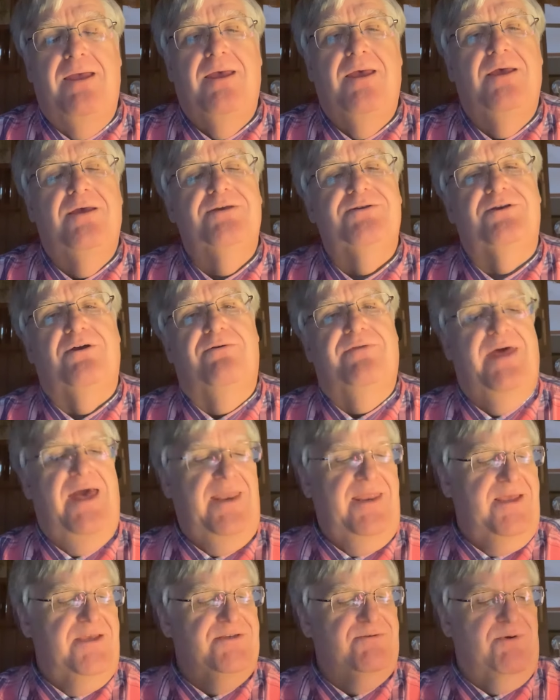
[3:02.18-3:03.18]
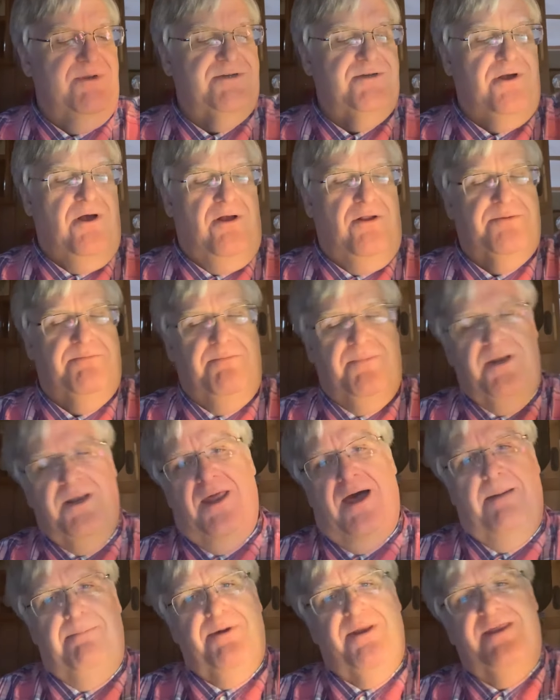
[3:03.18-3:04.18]
So that is what's called
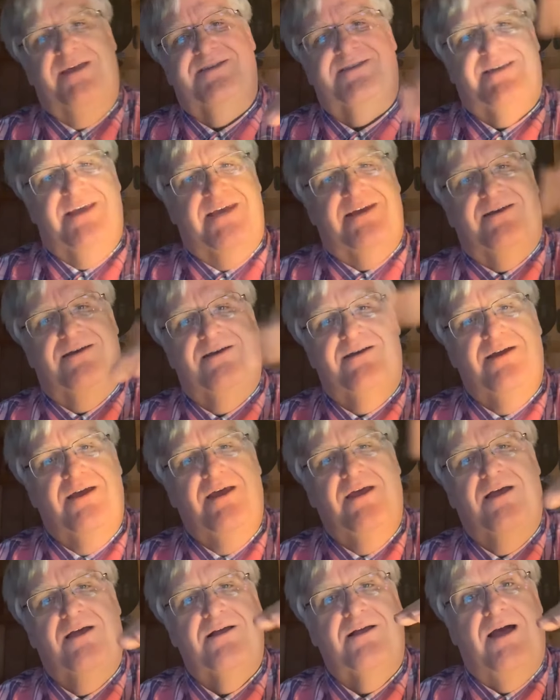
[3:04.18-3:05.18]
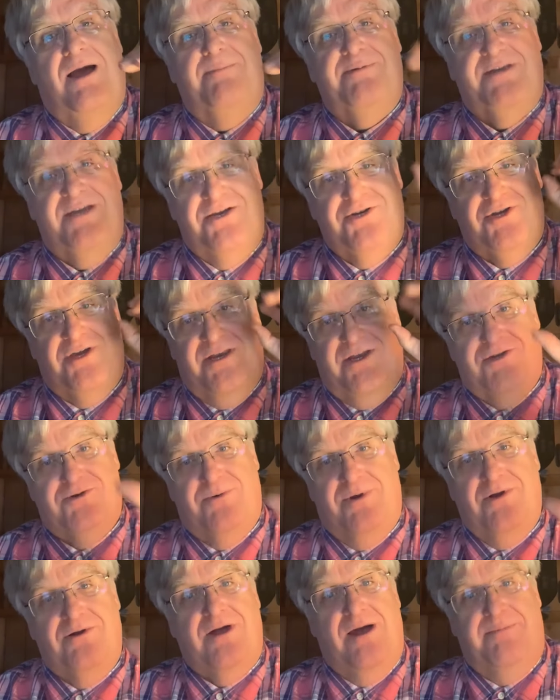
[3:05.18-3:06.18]
monopolistic competition. It's
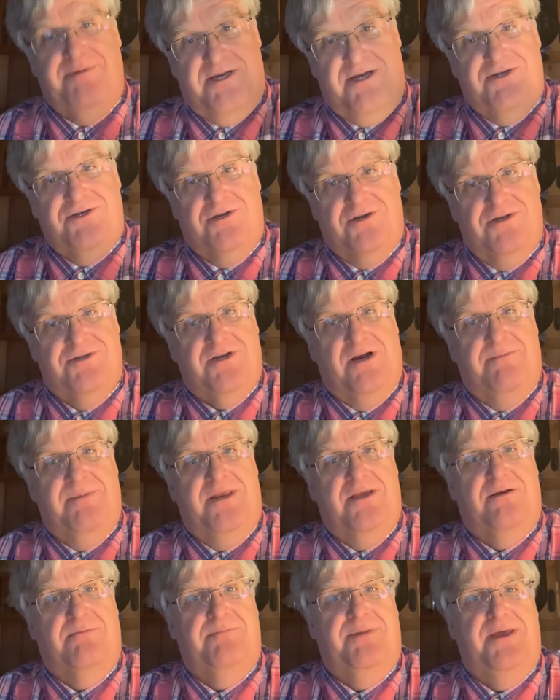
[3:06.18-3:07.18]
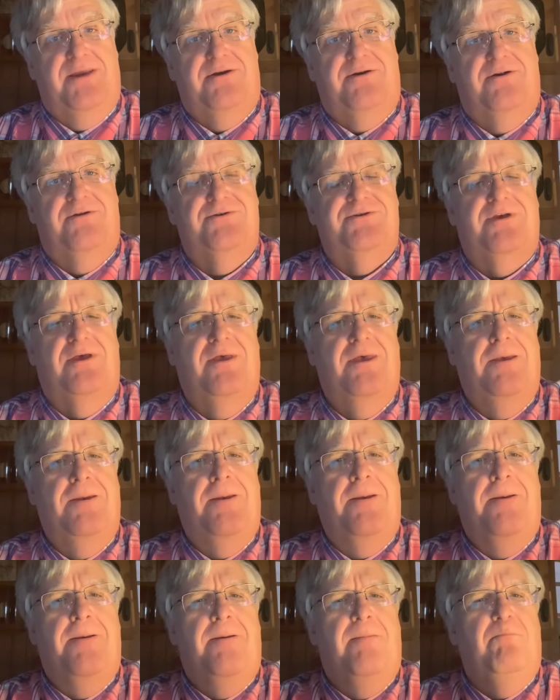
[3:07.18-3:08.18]
real competition because there are many competitors,
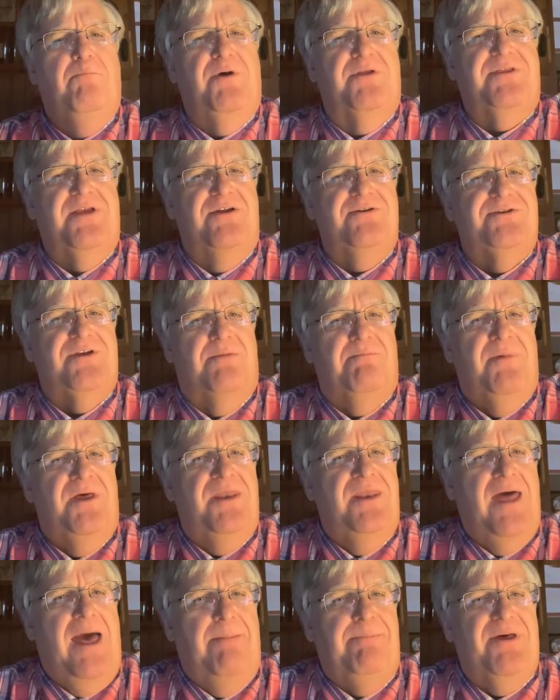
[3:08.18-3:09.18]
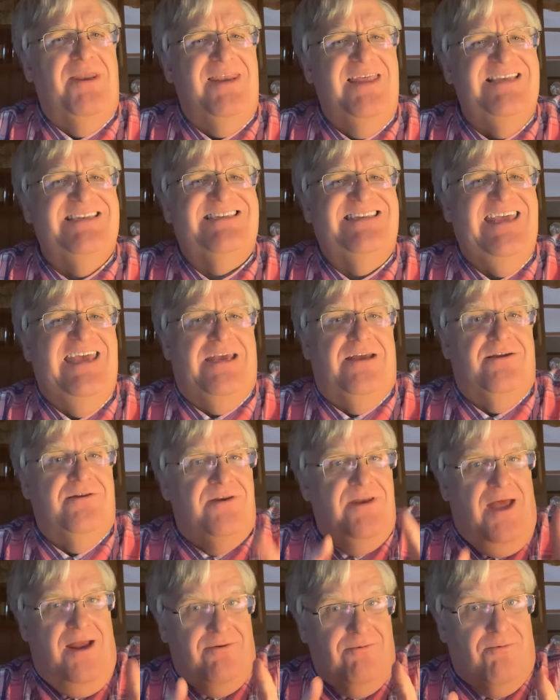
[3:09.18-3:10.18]
but there's a monopolistic,
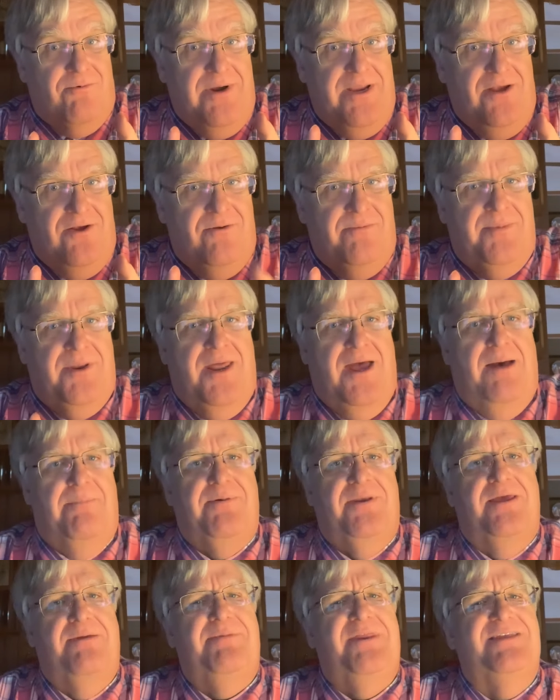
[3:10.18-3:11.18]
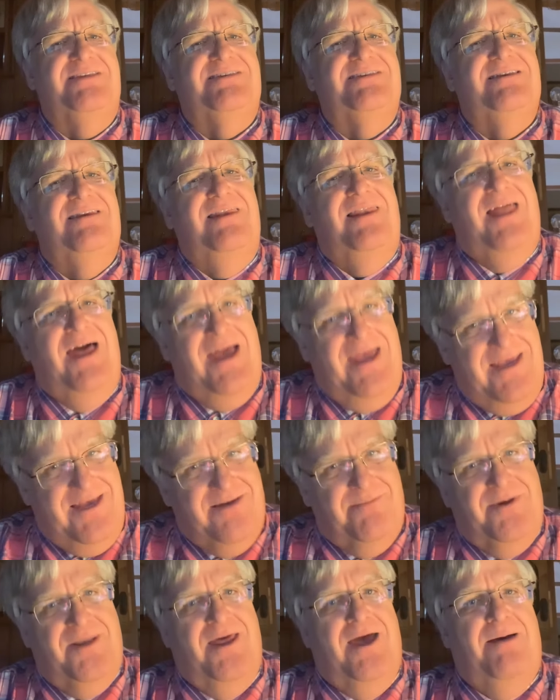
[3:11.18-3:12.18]
not real monopoly, but it's like
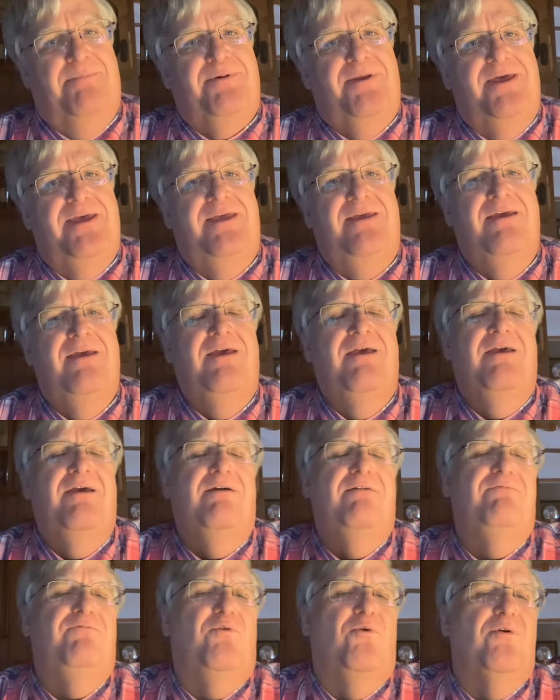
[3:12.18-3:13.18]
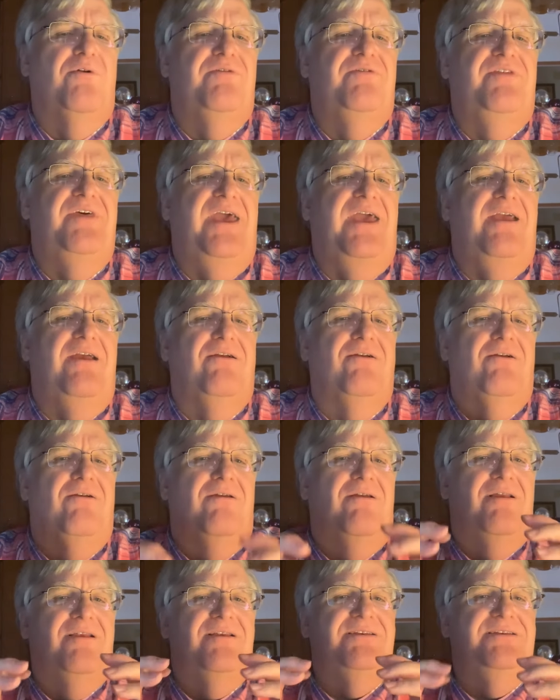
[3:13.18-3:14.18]
a monopoly for
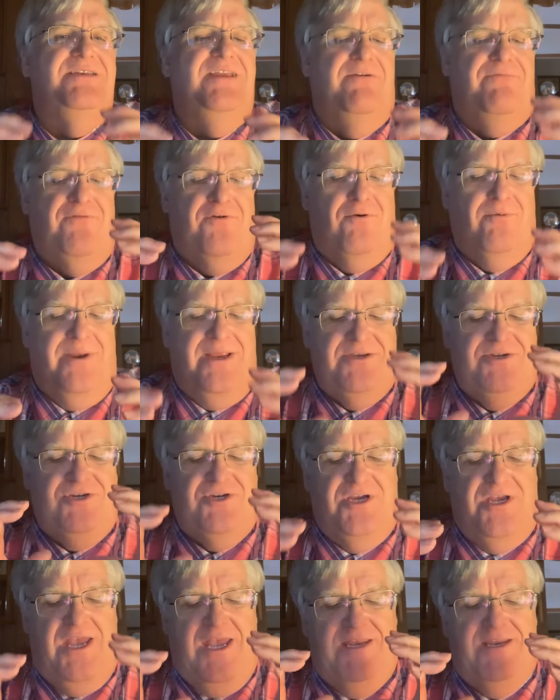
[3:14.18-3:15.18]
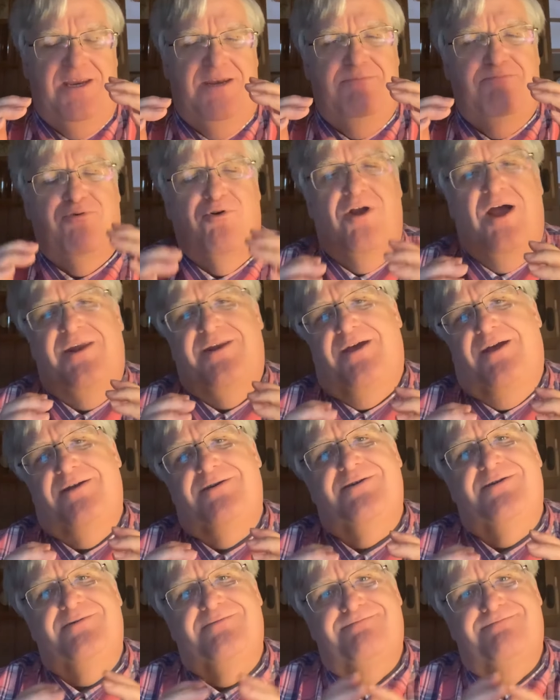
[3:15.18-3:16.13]
their differentiated product.